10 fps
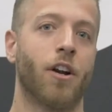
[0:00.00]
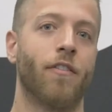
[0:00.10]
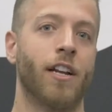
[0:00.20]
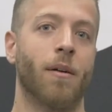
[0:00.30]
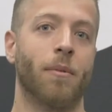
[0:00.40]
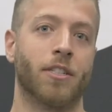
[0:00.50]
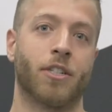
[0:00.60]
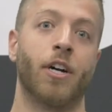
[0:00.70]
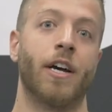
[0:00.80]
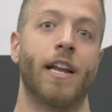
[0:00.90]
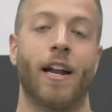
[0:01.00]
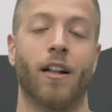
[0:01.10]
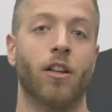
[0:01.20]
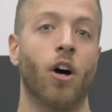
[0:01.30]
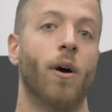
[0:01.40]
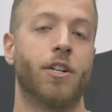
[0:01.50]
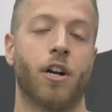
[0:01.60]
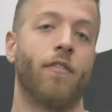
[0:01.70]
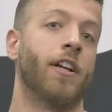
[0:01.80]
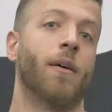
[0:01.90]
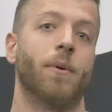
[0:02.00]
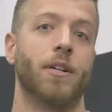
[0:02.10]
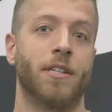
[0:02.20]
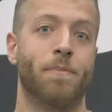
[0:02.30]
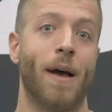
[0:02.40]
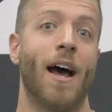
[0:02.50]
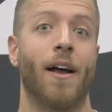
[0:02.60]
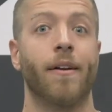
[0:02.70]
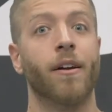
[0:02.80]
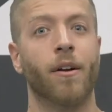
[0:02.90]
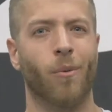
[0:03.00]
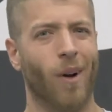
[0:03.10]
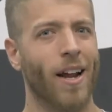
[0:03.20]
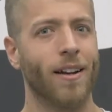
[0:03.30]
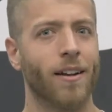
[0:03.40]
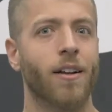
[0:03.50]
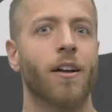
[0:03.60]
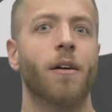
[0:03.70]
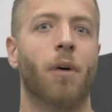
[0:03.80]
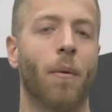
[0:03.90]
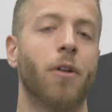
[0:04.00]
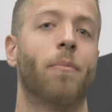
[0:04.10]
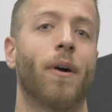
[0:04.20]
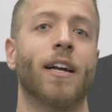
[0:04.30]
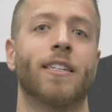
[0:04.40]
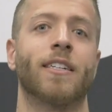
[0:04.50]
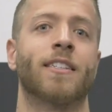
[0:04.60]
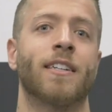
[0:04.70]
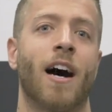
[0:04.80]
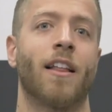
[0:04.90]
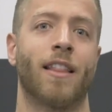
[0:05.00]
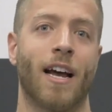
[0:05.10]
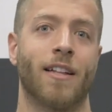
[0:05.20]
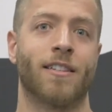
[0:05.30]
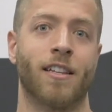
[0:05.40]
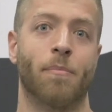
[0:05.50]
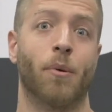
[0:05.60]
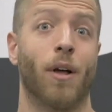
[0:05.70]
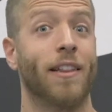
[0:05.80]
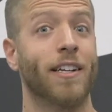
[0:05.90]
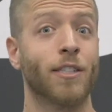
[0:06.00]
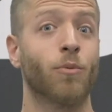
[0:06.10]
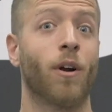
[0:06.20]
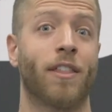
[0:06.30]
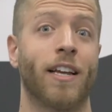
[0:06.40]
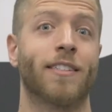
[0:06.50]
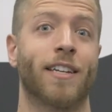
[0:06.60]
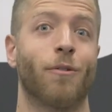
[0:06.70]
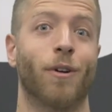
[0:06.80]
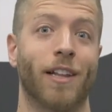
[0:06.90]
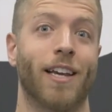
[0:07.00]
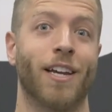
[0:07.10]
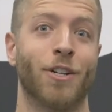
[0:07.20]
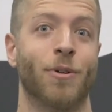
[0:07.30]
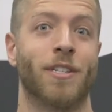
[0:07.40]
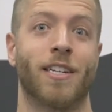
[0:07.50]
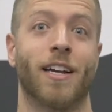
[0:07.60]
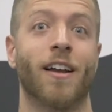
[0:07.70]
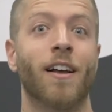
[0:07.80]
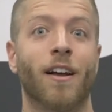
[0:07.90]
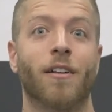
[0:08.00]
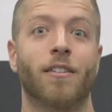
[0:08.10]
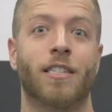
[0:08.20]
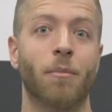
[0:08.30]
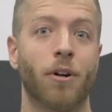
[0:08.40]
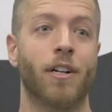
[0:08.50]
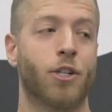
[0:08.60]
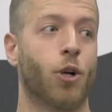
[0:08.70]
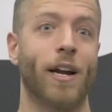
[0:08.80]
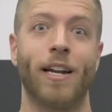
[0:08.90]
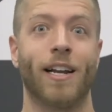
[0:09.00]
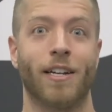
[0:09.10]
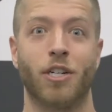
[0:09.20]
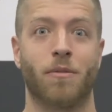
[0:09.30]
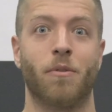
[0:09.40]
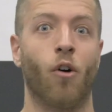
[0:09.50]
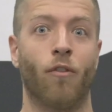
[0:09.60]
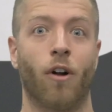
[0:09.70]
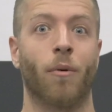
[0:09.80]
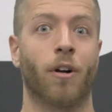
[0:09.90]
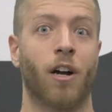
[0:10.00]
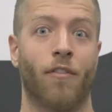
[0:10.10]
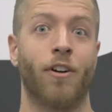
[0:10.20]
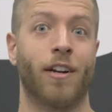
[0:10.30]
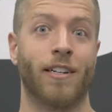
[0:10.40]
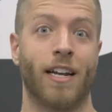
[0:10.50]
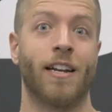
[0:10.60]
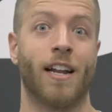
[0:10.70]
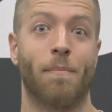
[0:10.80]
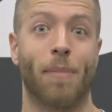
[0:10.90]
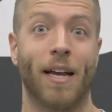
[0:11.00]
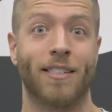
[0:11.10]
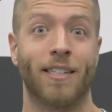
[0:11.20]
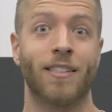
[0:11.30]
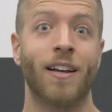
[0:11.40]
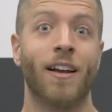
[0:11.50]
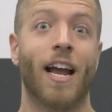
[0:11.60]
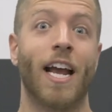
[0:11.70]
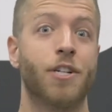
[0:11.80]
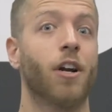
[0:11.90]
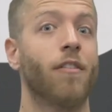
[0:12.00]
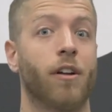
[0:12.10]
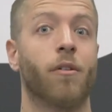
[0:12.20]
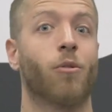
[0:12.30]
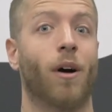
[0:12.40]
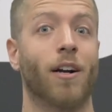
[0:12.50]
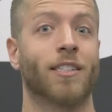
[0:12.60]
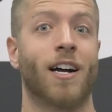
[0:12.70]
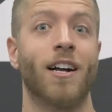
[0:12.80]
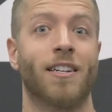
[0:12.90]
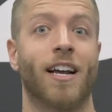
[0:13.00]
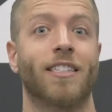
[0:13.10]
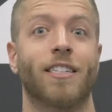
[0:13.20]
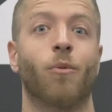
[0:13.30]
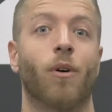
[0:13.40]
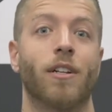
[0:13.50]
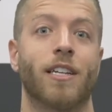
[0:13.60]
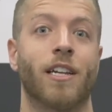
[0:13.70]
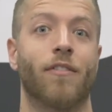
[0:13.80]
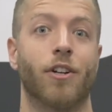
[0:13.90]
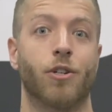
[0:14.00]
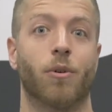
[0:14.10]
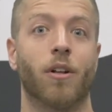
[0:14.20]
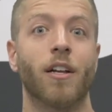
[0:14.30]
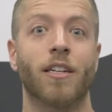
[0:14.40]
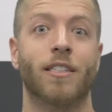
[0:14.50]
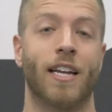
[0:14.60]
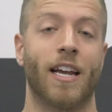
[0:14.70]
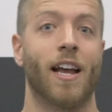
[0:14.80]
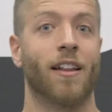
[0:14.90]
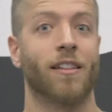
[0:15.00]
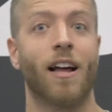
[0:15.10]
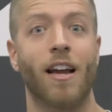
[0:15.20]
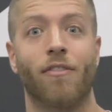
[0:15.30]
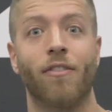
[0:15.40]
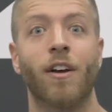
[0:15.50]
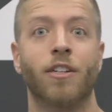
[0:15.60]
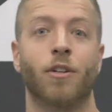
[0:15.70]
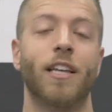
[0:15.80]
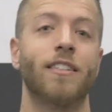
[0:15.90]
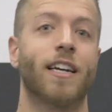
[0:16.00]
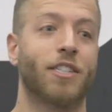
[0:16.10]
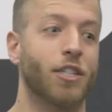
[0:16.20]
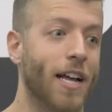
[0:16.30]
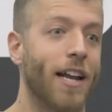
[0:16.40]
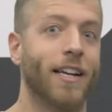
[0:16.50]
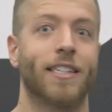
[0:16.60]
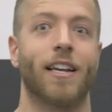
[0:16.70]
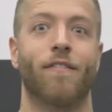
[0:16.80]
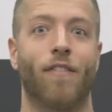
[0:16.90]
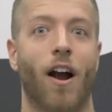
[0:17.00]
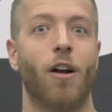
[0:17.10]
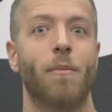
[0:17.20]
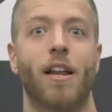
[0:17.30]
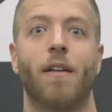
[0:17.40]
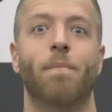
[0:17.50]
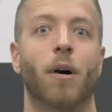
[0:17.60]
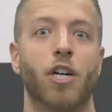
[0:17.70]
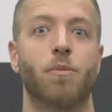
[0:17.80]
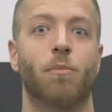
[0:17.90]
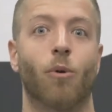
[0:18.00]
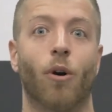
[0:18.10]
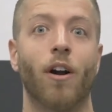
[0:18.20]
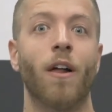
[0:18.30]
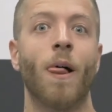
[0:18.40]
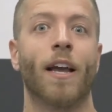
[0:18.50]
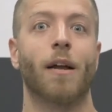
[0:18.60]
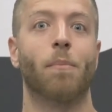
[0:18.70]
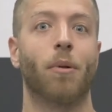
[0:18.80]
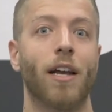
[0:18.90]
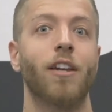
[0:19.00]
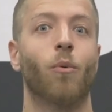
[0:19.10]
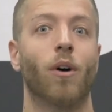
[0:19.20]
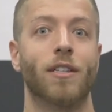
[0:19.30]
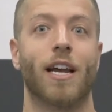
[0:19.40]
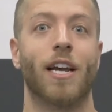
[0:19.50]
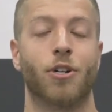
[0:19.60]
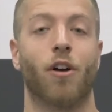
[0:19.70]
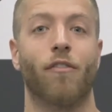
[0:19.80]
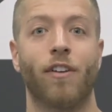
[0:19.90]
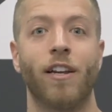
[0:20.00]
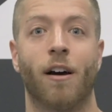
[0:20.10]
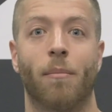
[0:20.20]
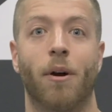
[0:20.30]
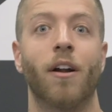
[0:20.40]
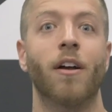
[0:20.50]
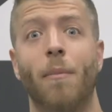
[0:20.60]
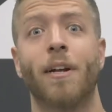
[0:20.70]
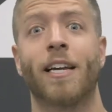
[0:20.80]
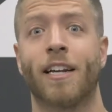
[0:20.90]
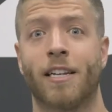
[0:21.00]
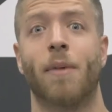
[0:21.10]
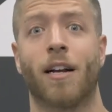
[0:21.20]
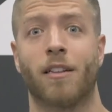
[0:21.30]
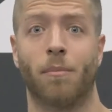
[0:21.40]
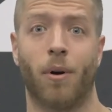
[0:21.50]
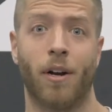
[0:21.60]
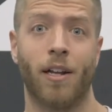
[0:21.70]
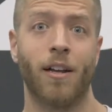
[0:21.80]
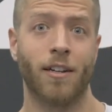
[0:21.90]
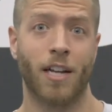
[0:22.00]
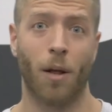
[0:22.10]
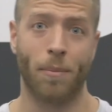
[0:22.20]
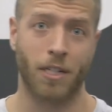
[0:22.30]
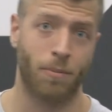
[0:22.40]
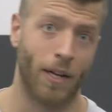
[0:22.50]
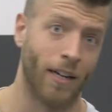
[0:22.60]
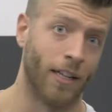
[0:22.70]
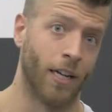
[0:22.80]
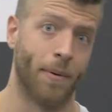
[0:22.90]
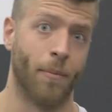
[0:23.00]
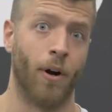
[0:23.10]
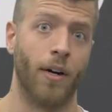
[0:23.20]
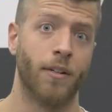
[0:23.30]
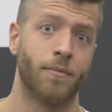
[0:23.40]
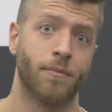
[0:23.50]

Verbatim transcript: HRV number is good and a low HRV number is bad, right? Pump the brakes, it's not that simple. And this is where things get really interesting. Similar to training and just overall recovery on a day-to-day basis, HRV requires context into one's individual state and life. So things like genetics, environment, and much more can play into one's HRV number. I'm gonna kick it to Michael Lombardi to help explain a little bit more.